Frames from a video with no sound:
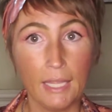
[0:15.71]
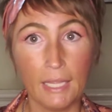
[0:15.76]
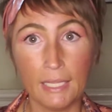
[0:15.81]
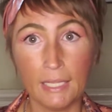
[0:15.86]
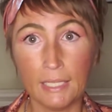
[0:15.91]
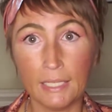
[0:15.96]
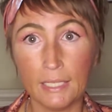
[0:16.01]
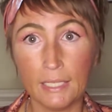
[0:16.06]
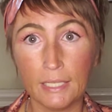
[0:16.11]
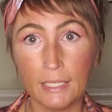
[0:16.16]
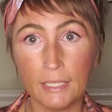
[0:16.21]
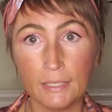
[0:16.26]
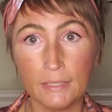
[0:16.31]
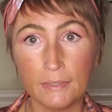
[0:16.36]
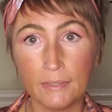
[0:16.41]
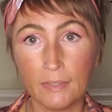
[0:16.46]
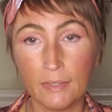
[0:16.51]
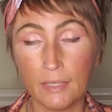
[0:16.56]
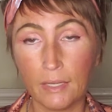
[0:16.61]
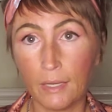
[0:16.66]

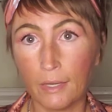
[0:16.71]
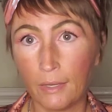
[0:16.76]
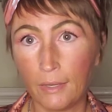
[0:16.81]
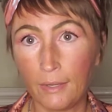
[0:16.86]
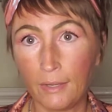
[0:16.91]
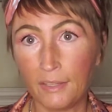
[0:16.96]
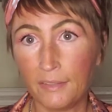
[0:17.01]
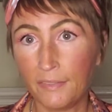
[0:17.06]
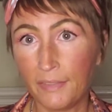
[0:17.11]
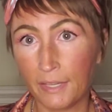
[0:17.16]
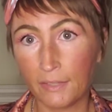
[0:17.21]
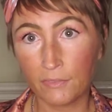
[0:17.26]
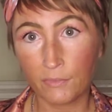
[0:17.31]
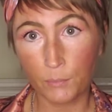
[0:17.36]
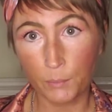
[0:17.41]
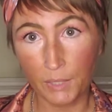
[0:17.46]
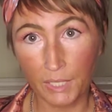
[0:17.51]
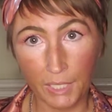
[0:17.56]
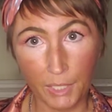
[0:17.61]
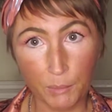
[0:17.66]
and that's
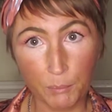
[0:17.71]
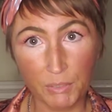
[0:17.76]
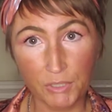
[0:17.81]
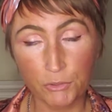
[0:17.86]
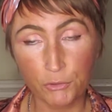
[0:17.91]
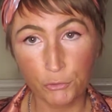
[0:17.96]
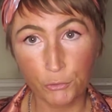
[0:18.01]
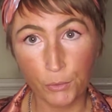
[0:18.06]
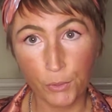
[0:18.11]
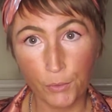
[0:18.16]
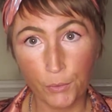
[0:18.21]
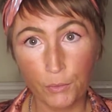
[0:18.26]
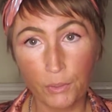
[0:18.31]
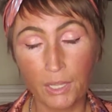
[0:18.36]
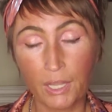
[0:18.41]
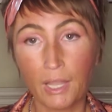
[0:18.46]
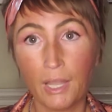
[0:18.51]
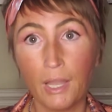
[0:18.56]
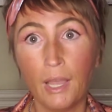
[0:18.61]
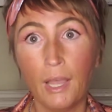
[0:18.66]
when I had my stroke.
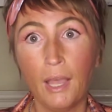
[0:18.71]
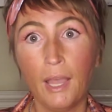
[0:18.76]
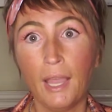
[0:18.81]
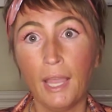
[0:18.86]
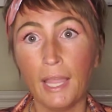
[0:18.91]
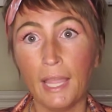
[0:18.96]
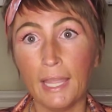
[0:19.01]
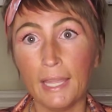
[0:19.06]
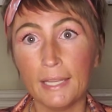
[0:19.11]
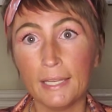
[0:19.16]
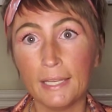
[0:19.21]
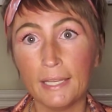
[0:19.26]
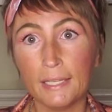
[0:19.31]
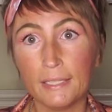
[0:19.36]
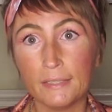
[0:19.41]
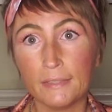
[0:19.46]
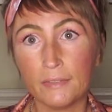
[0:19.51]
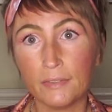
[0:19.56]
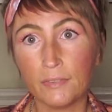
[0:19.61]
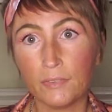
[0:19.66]

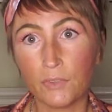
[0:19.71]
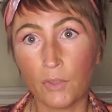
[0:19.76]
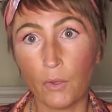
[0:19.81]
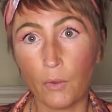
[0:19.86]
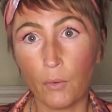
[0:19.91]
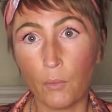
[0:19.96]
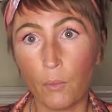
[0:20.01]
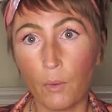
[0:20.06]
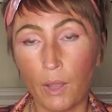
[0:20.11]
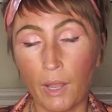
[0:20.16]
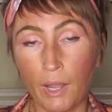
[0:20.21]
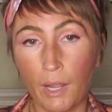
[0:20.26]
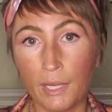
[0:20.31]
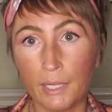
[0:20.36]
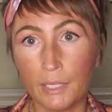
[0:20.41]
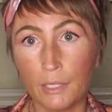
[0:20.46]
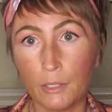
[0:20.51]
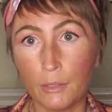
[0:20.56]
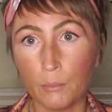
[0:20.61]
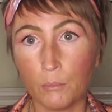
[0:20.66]
And so
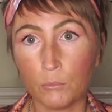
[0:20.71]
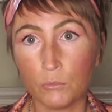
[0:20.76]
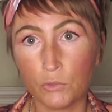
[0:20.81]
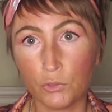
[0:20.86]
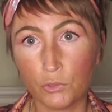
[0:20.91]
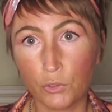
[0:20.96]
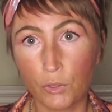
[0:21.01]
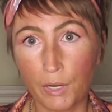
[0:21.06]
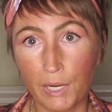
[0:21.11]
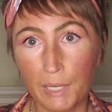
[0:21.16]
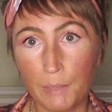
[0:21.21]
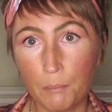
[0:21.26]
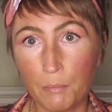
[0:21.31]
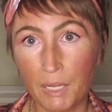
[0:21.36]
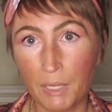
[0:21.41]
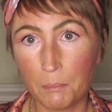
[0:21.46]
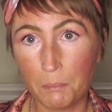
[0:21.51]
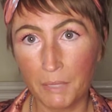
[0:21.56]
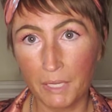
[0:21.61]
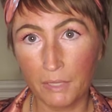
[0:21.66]
I am trying
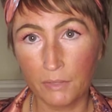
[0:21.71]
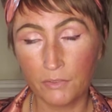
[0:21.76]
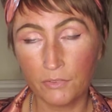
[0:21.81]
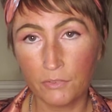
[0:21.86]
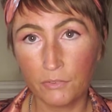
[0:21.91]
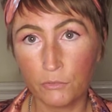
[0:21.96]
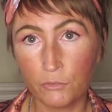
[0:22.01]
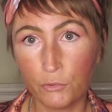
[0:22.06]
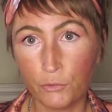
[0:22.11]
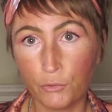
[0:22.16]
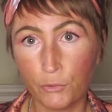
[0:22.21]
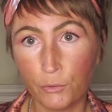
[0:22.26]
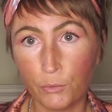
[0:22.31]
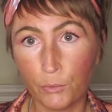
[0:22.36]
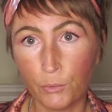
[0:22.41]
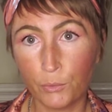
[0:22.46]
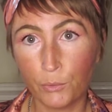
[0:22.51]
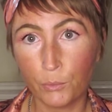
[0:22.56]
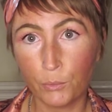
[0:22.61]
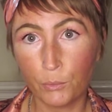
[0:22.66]
my best
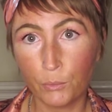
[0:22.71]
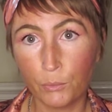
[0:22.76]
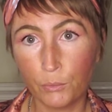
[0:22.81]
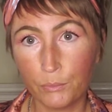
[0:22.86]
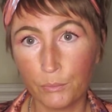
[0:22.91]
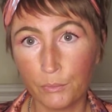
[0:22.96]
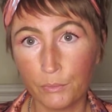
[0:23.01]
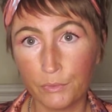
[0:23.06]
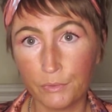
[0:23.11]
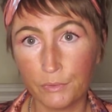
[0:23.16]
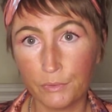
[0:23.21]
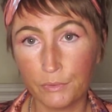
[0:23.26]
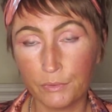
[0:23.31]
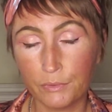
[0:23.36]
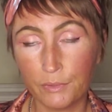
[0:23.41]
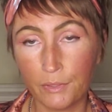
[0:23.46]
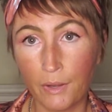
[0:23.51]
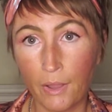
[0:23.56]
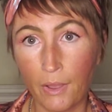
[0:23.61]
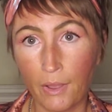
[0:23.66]
to
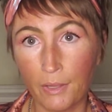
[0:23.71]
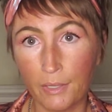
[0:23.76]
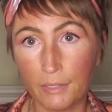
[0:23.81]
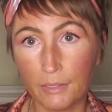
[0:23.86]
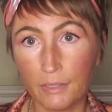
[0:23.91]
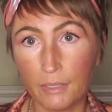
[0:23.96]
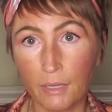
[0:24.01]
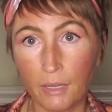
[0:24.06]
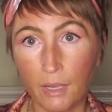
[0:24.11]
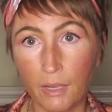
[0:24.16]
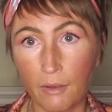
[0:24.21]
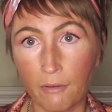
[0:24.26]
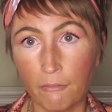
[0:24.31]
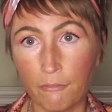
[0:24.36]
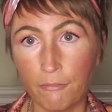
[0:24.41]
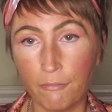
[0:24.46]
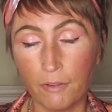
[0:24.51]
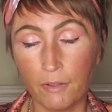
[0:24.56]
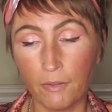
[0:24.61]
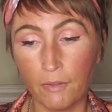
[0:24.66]
not have
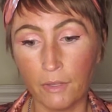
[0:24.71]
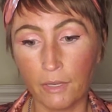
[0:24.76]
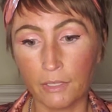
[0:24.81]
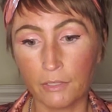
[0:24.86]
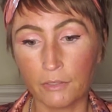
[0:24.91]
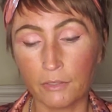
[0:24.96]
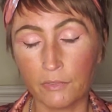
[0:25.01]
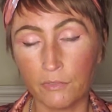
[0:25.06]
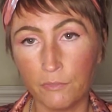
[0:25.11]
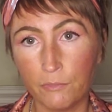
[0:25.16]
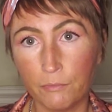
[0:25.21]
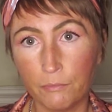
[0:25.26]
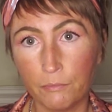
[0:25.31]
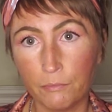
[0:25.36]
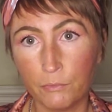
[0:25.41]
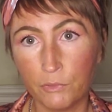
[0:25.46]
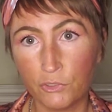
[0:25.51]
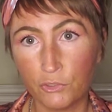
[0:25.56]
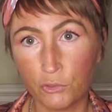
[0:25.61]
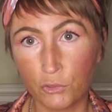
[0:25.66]
a lot of
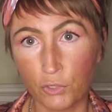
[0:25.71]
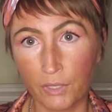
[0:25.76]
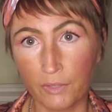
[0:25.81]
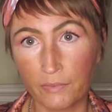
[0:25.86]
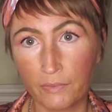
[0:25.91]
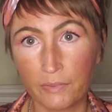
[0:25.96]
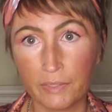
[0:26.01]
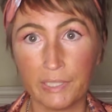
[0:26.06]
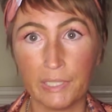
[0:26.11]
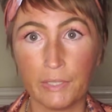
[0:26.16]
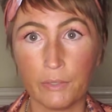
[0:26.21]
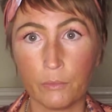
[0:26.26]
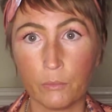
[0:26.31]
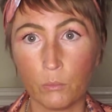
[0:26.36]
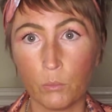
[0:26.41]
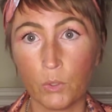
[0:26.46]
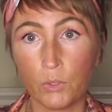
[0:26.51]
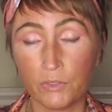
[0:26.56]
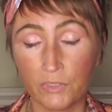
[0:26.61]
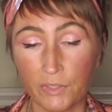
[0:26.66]
stress and get
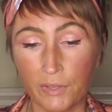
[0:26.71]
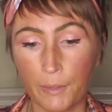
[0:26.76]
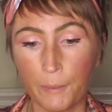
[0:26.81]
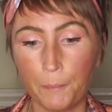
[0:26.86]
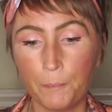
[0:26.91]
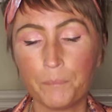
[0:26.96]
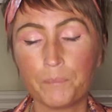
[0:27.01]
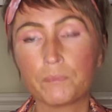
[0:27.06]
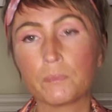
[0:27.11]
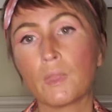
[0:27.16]
worked up.